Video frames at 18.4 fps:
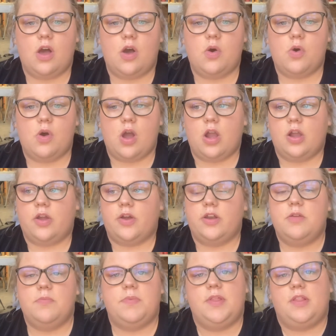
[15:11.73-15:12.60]
are going
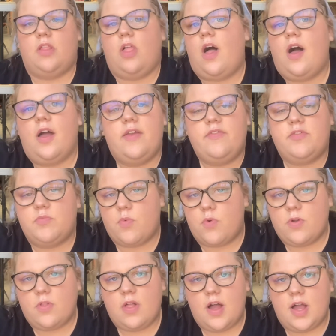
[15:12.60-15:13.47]
to be even
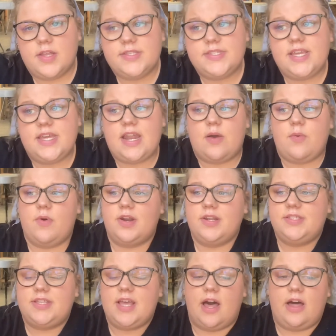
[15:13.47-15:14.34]
more lost. And I
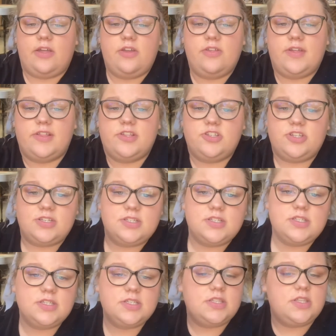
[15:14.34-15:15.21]
want to tell you that
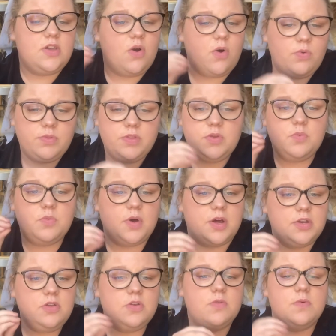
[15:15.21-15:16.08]
Jesus is the only
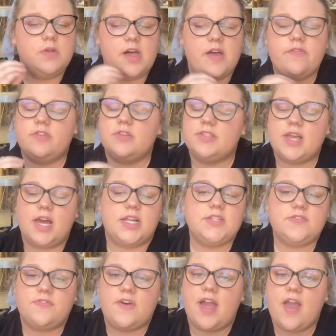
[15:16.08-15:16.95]
one who will ever
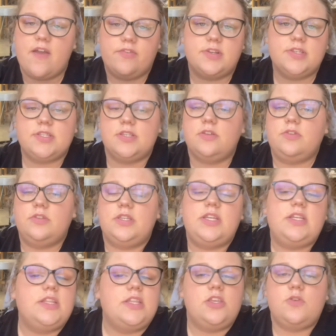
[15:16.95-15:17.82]
satisfy every single
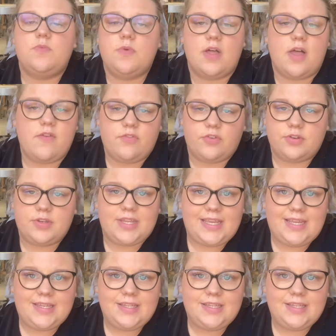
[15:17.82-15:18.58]
need that you will ever need.